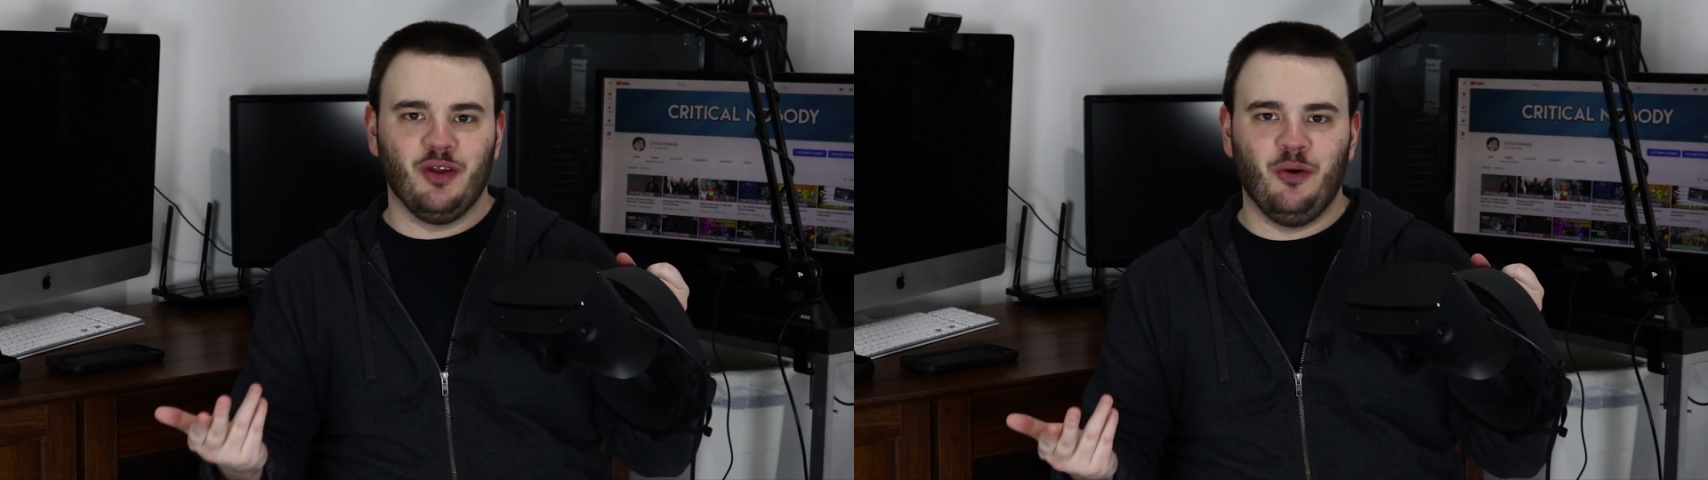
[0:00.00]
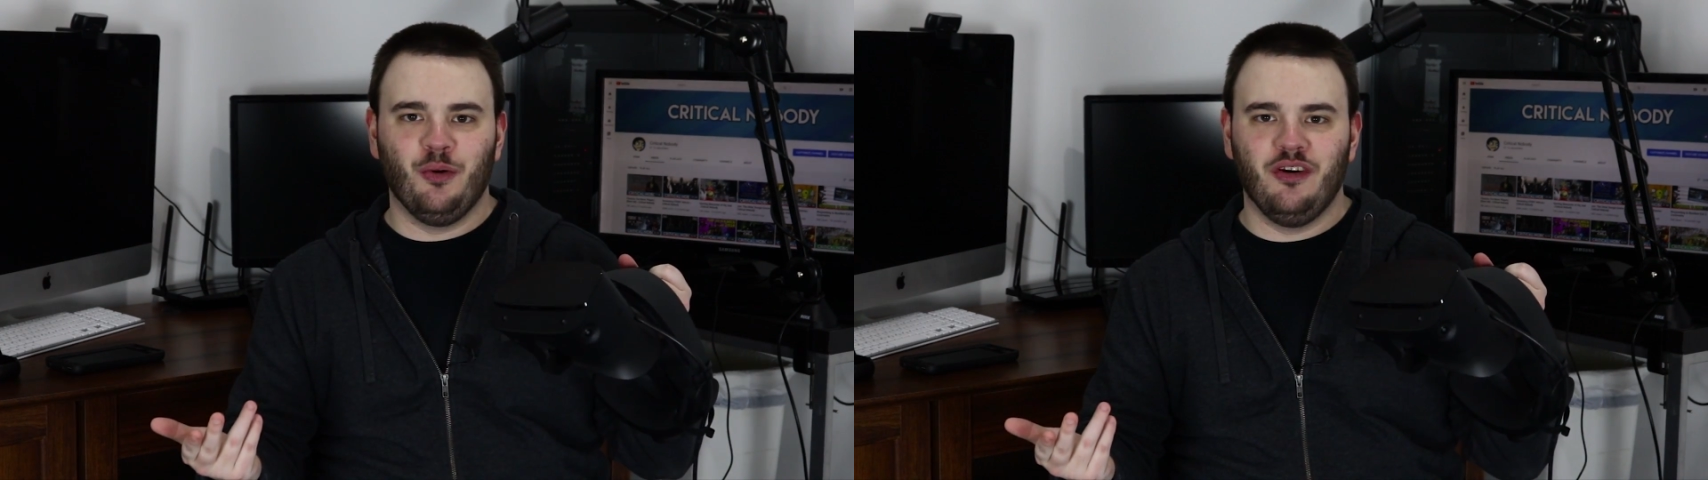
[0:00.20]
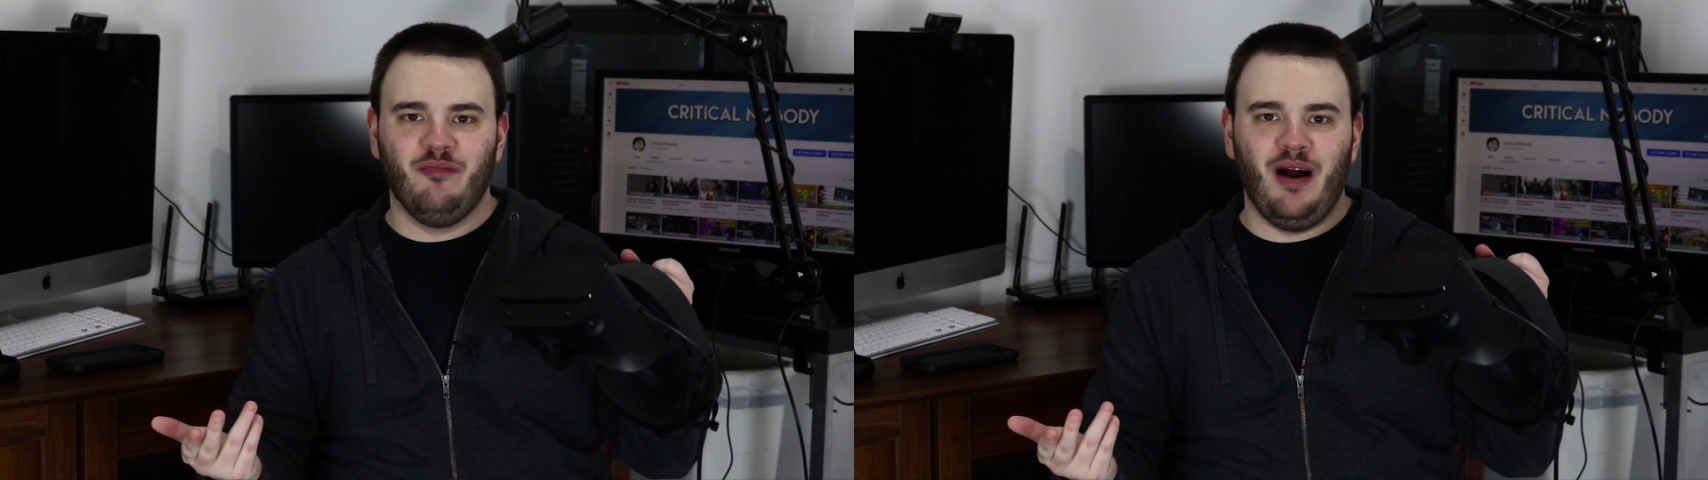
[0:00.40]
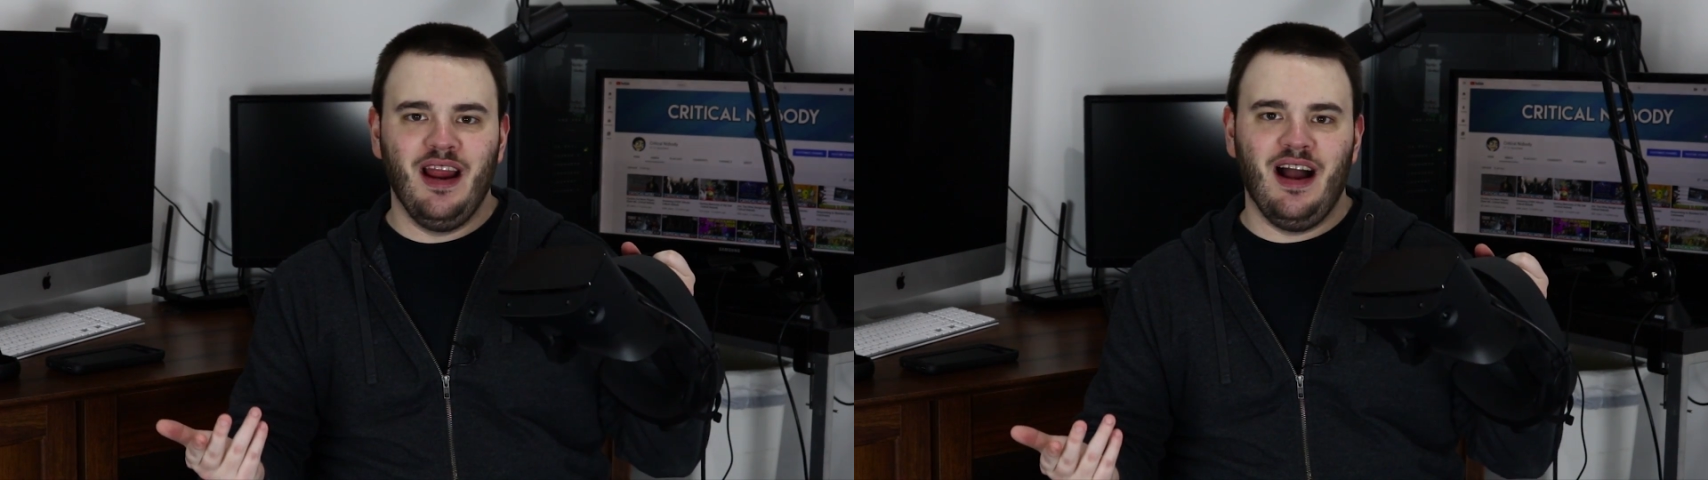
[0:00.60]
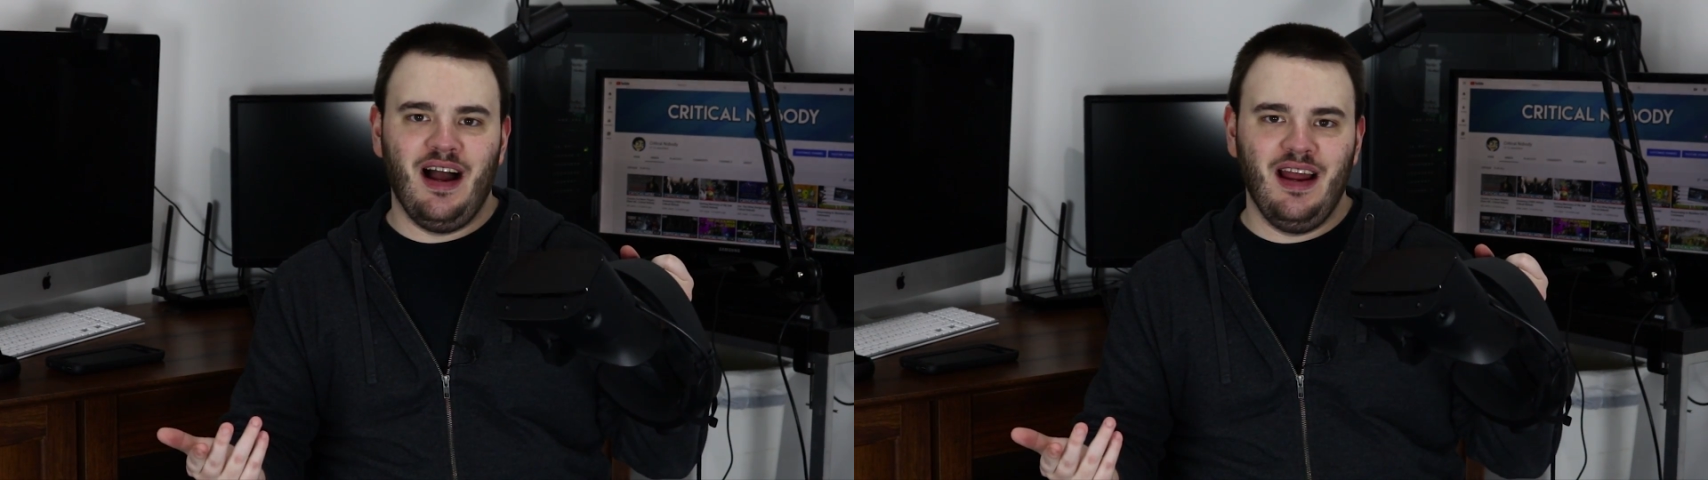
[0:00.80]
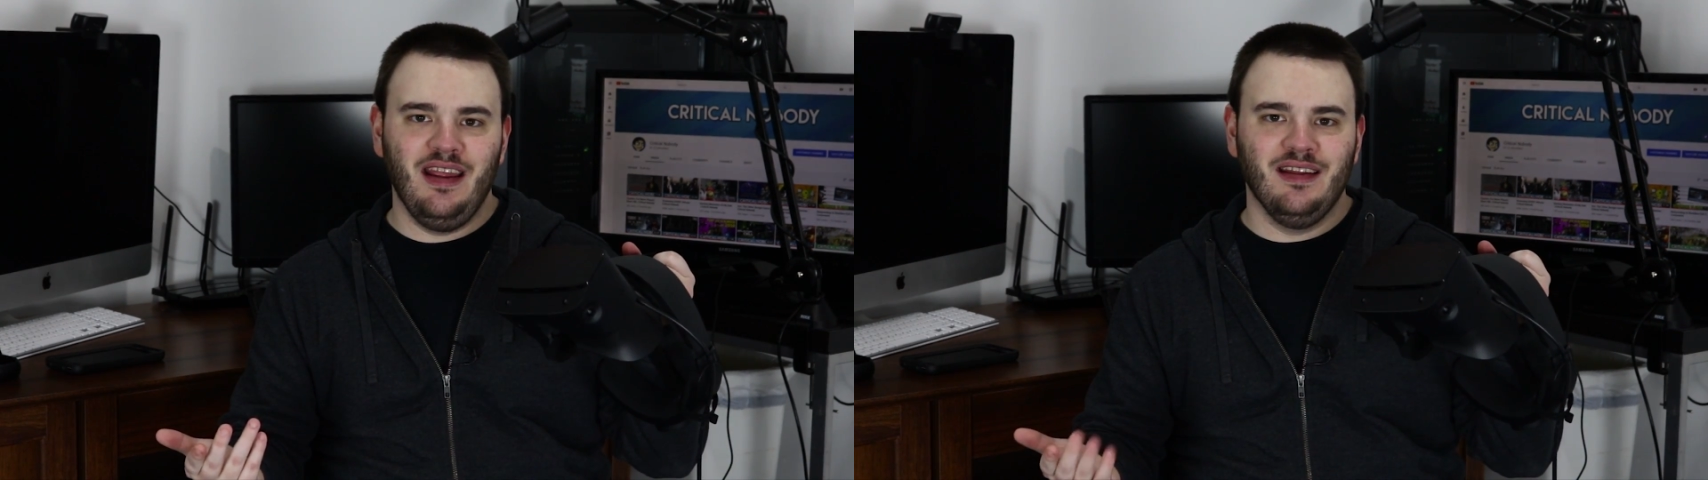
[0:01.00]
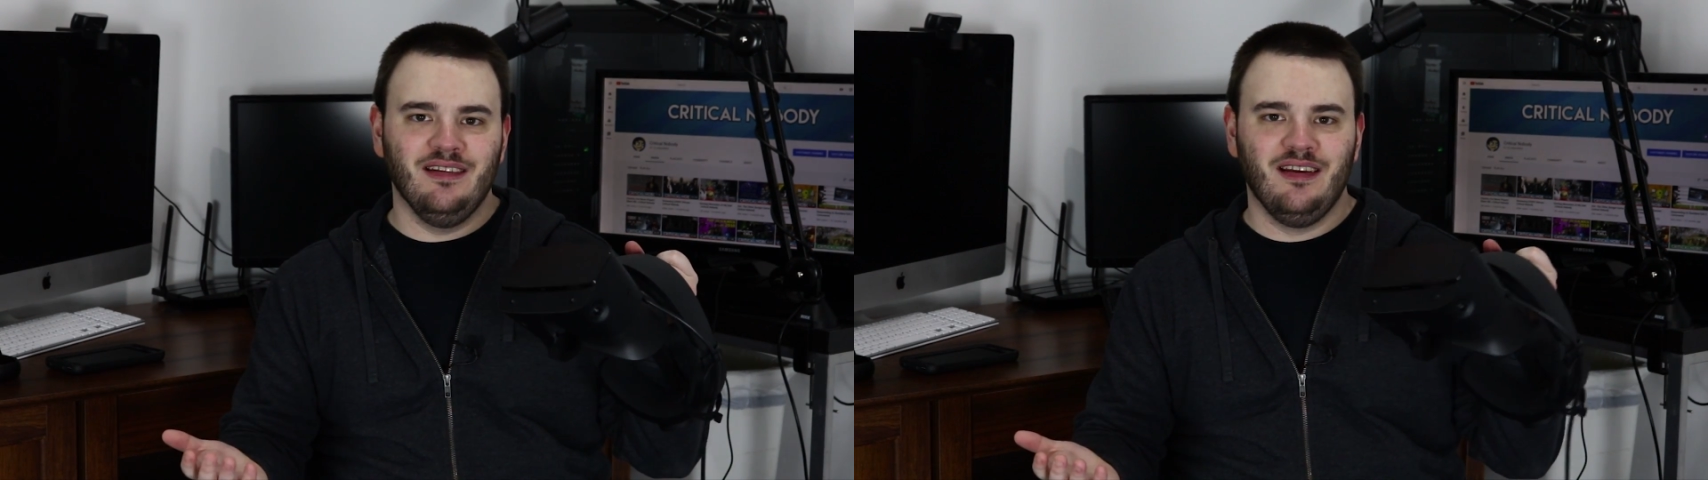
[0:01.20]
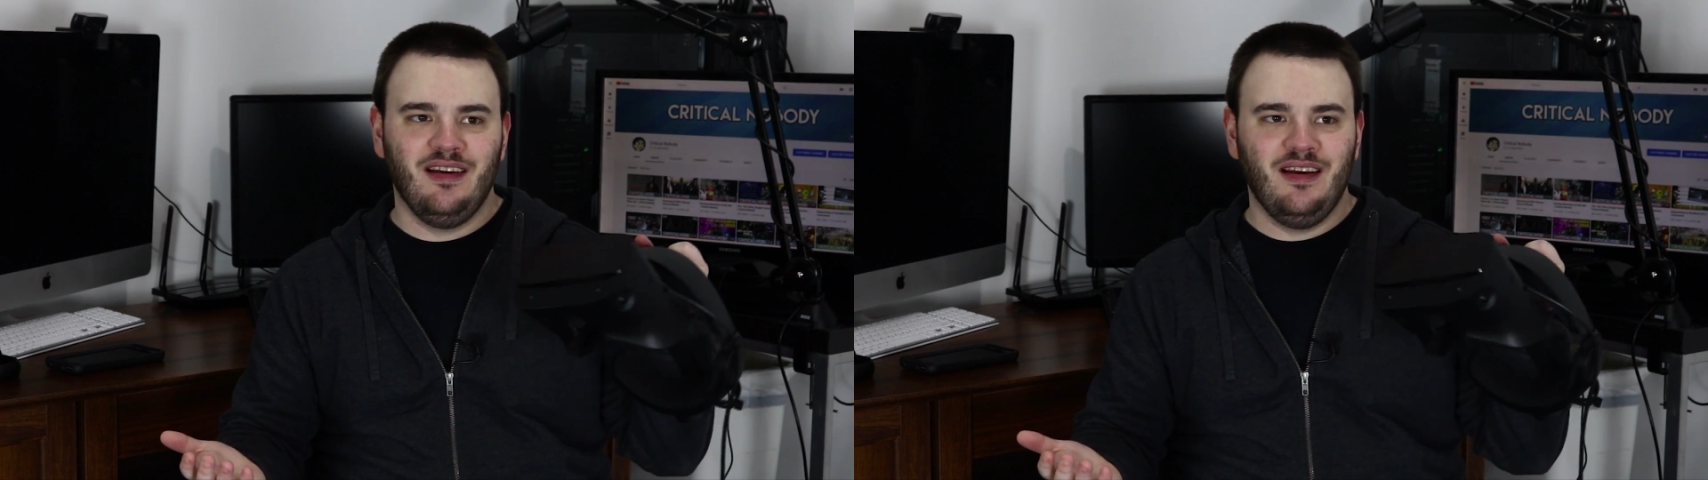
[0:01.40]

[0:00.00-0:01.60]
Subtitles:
corner of my eye and